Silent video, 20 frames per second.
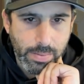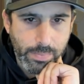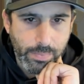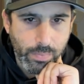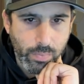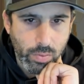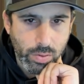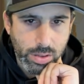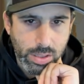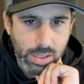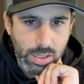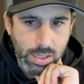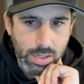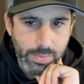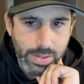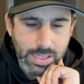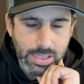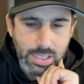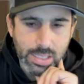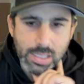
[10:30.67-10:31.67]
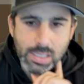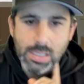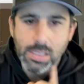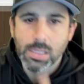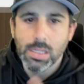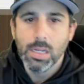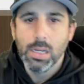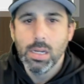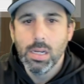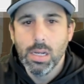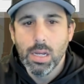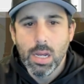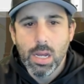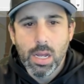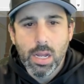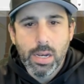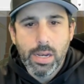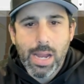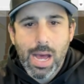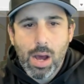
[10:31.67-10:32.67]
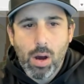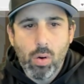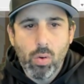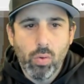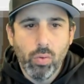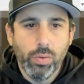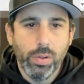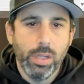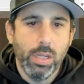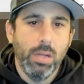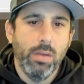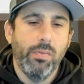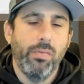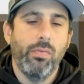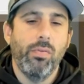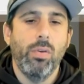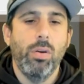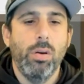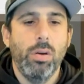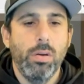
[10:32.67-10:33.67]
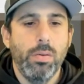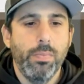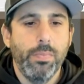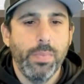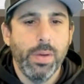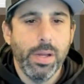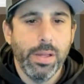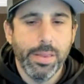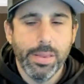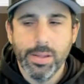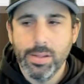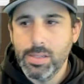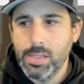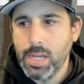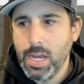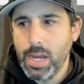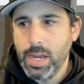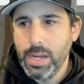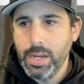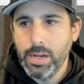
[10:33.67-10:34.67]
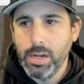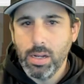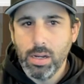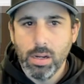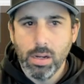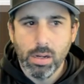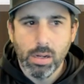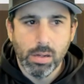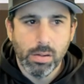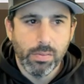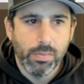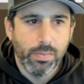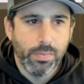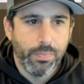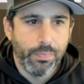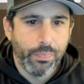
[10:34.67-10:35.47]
We're thinking about this not only from the side of